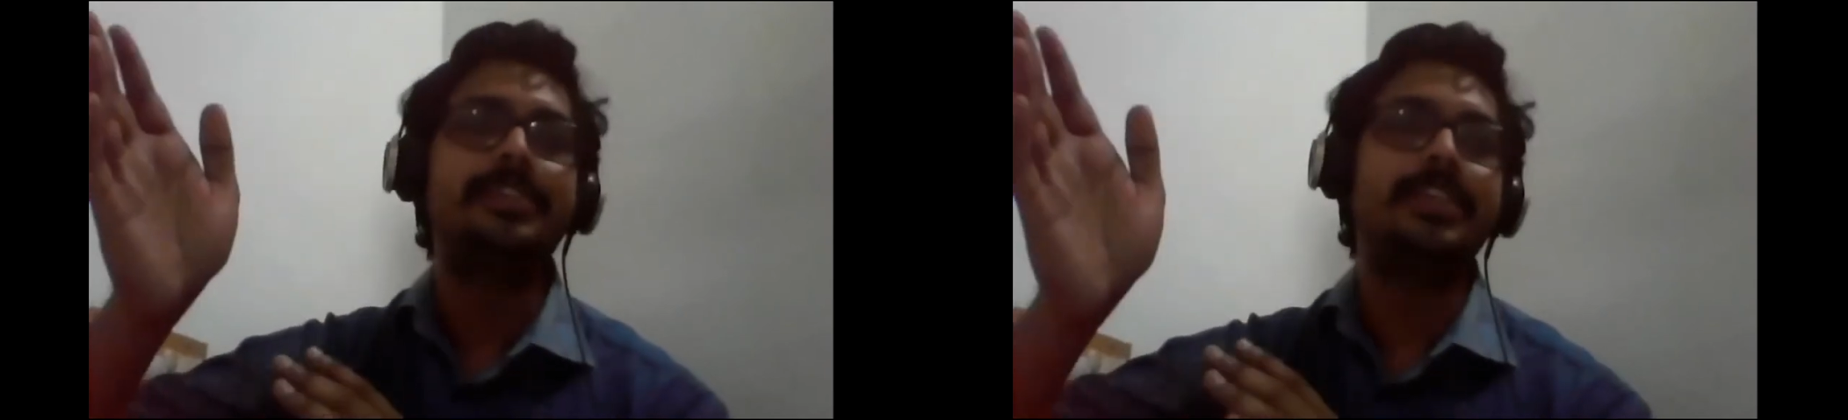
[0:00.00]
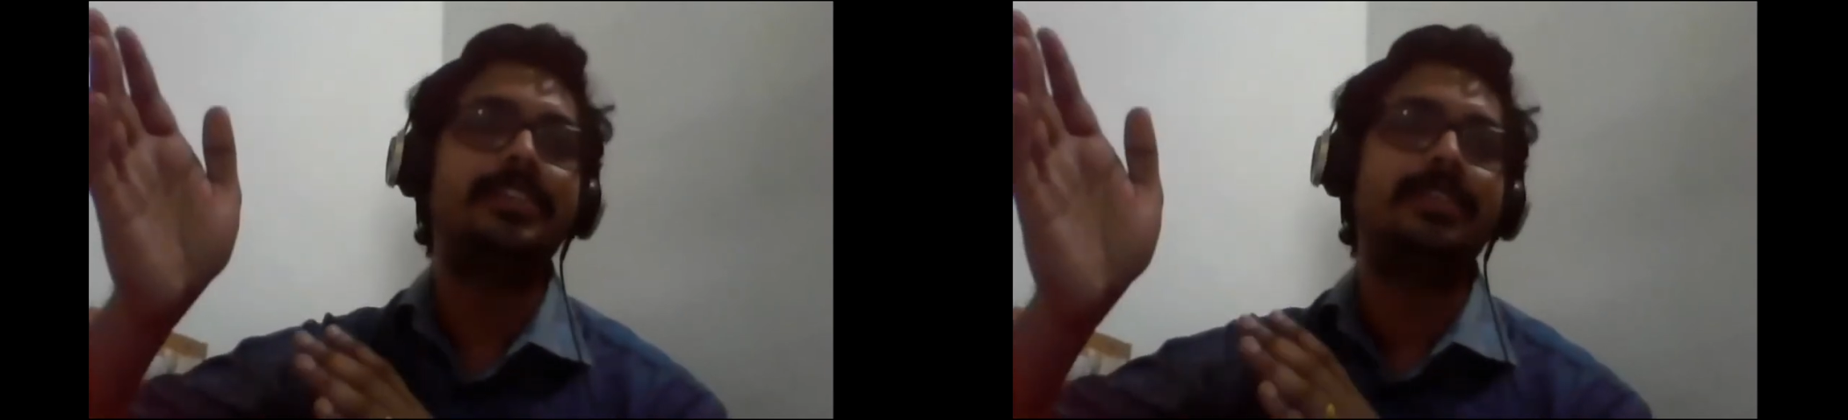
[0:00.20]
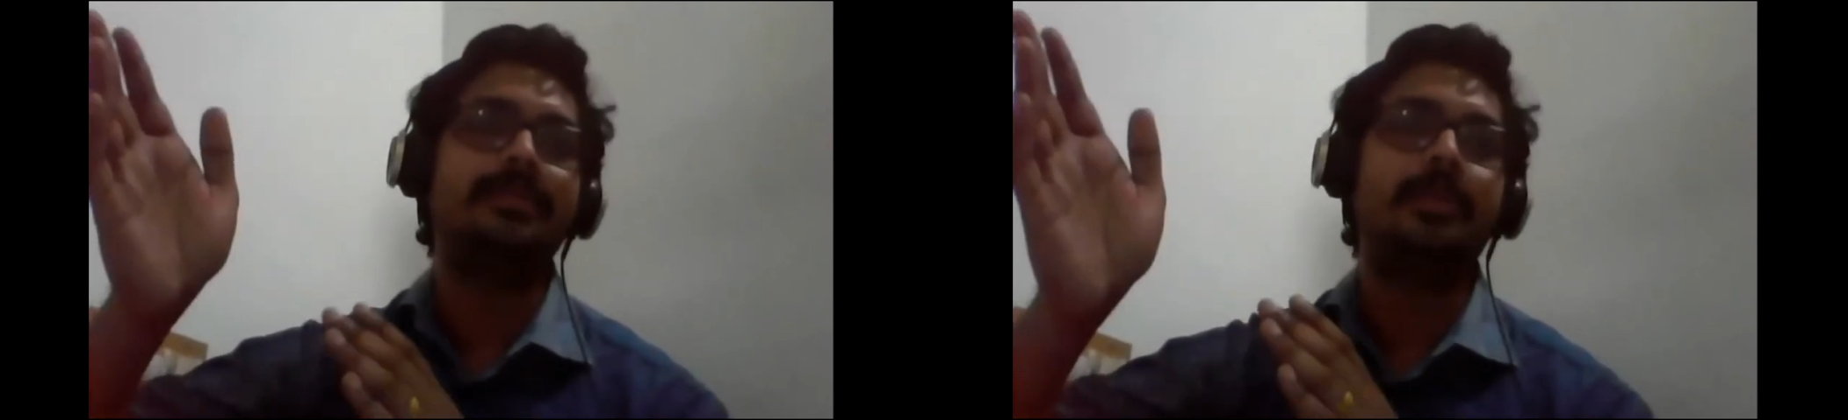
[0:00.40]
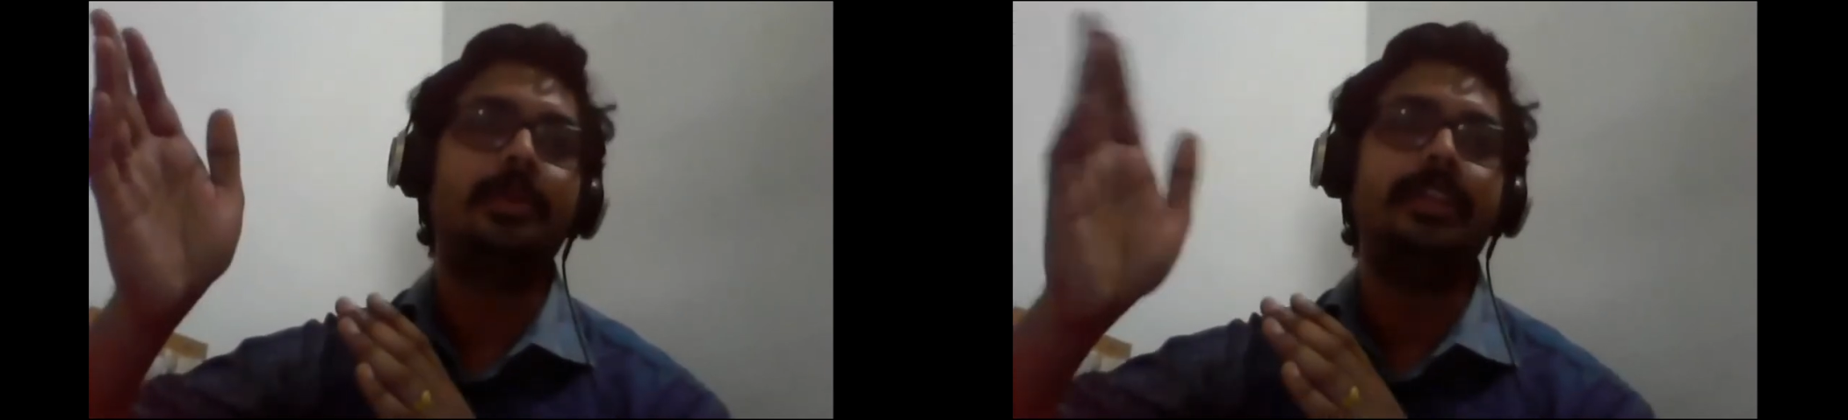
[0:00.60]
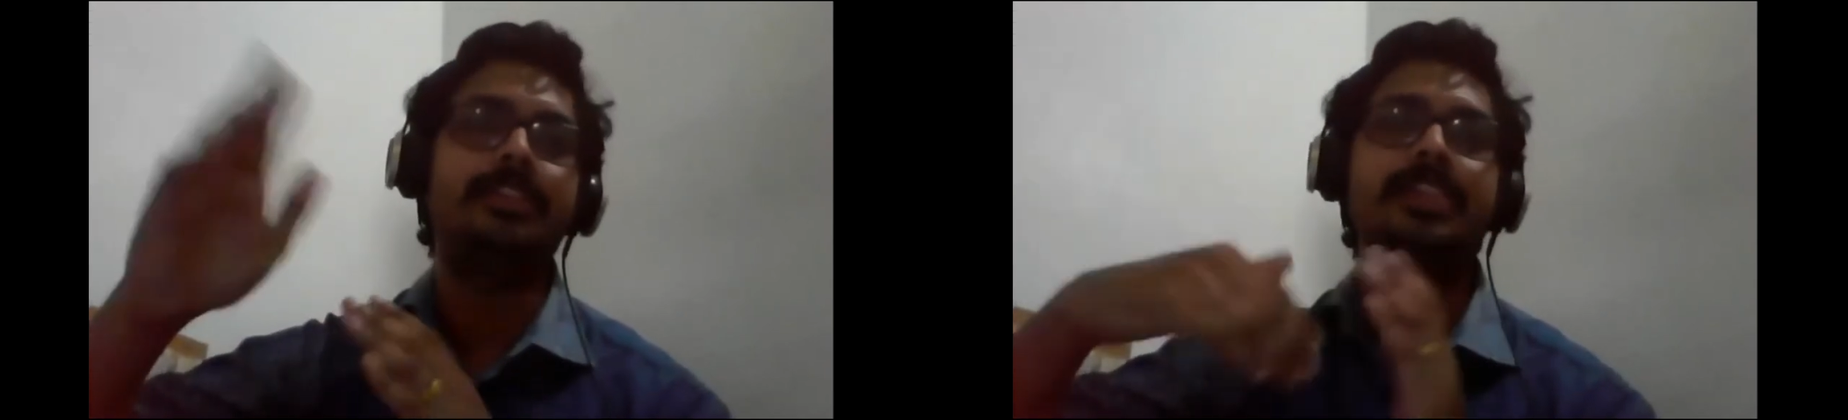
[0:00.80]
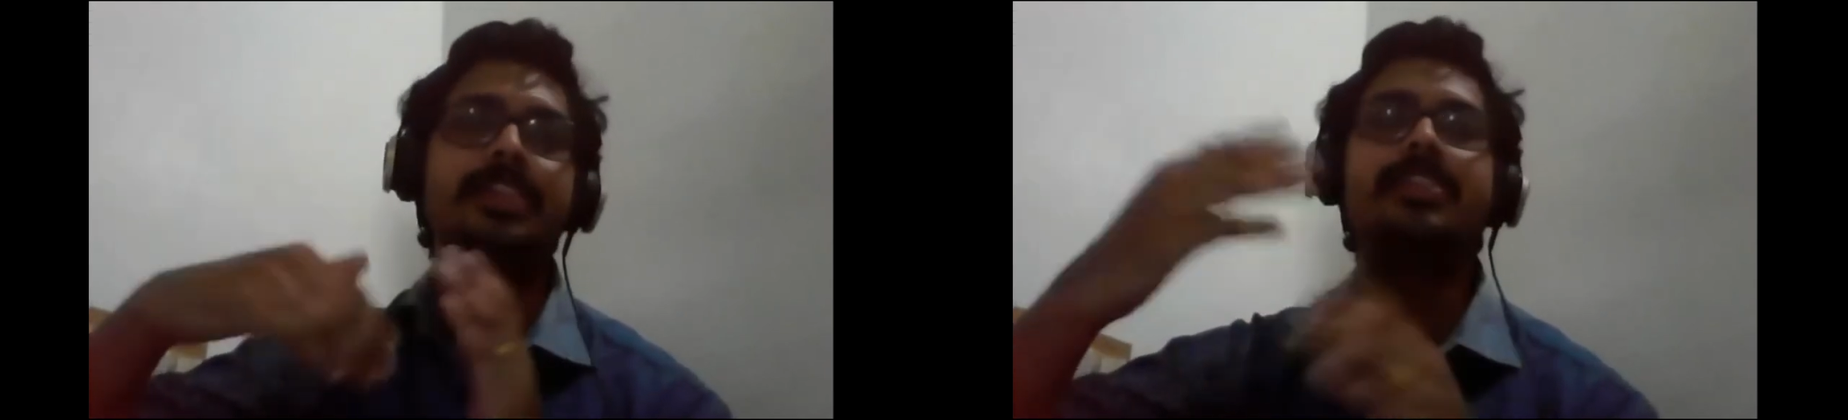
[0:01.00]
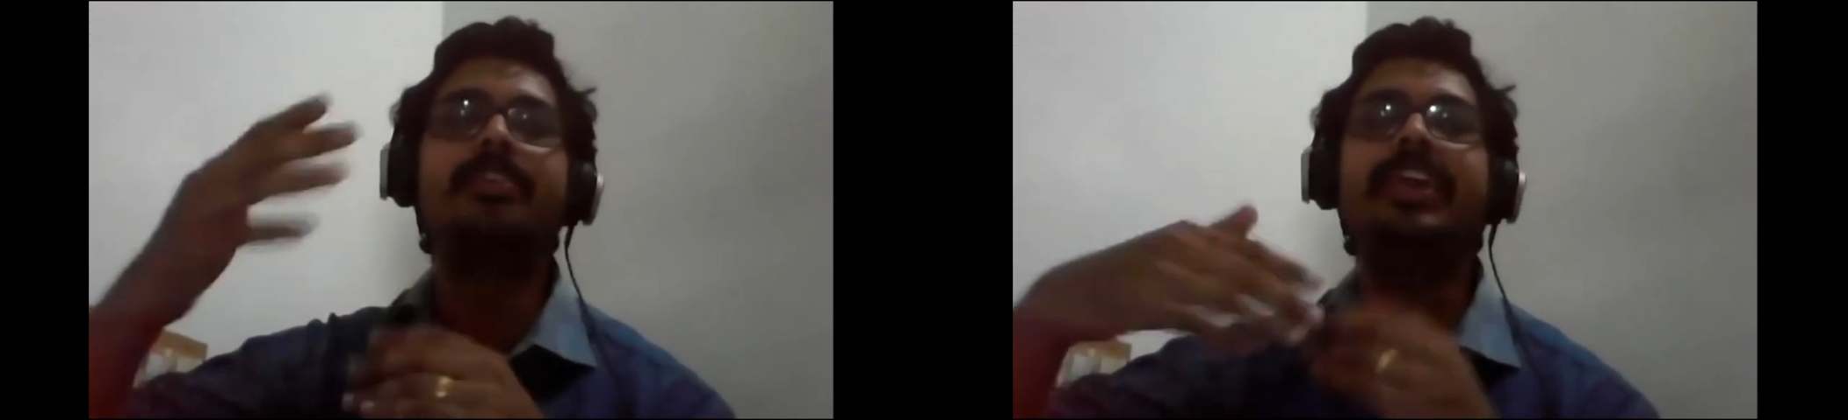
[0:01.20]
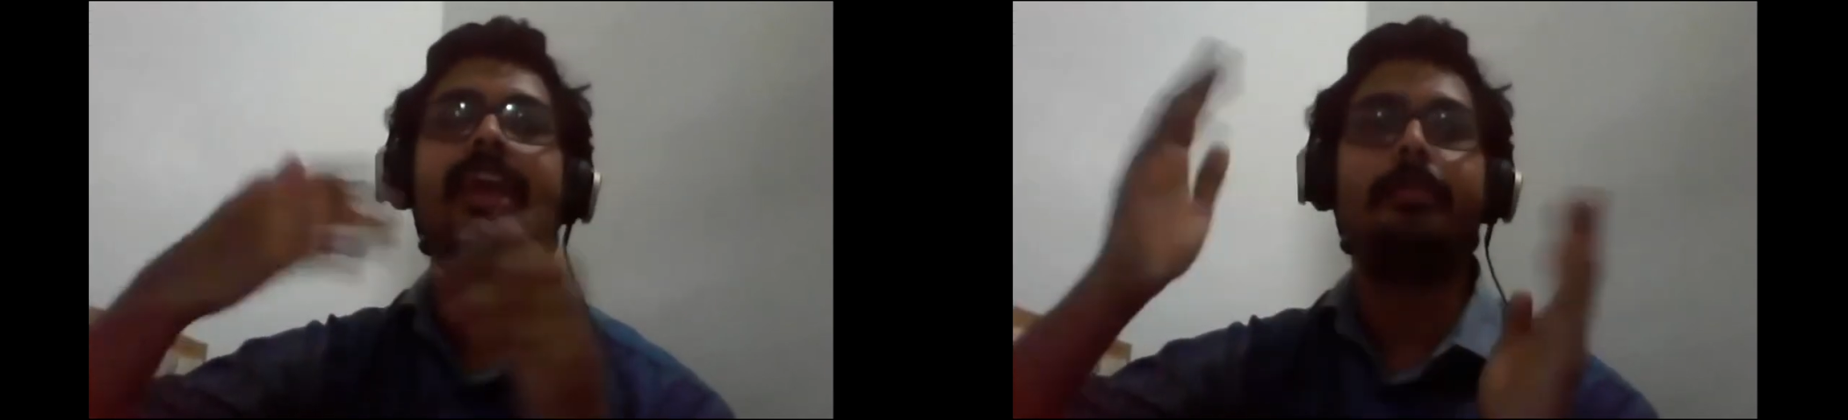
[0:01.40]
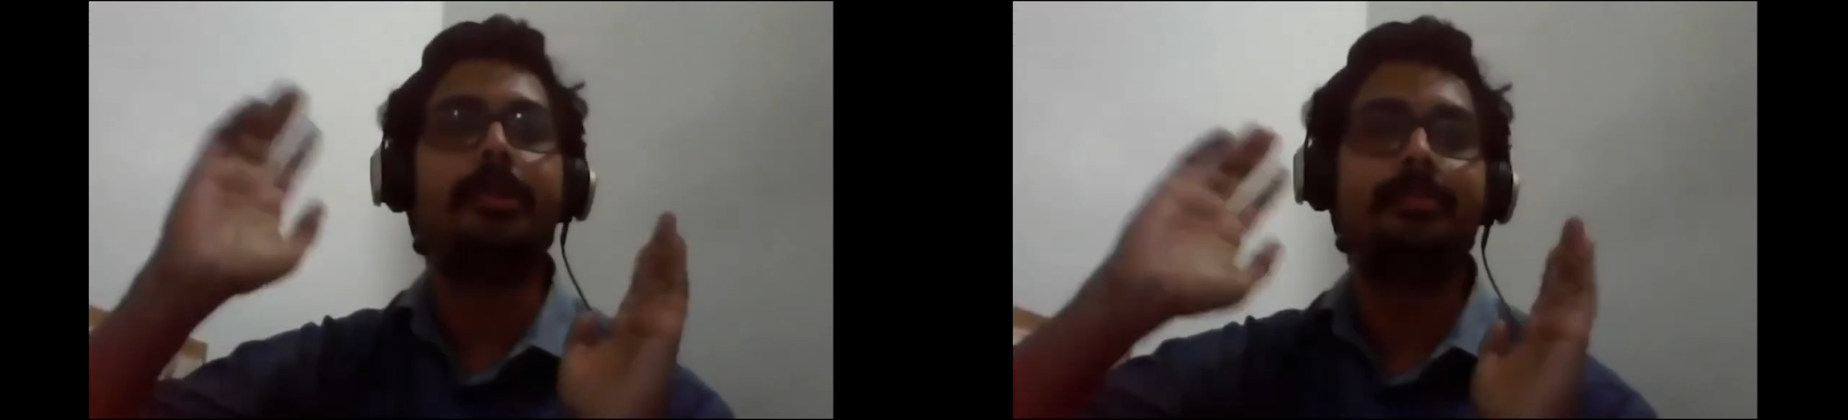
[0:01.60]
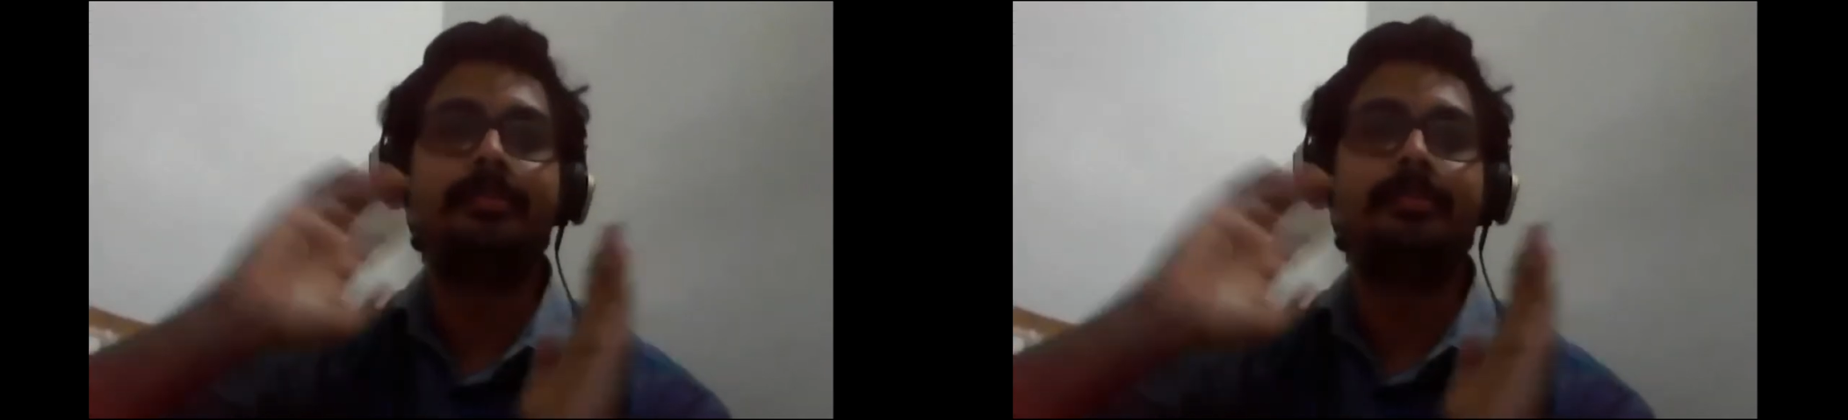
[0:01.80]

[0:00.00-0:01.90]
season. Okay, it's just a recap.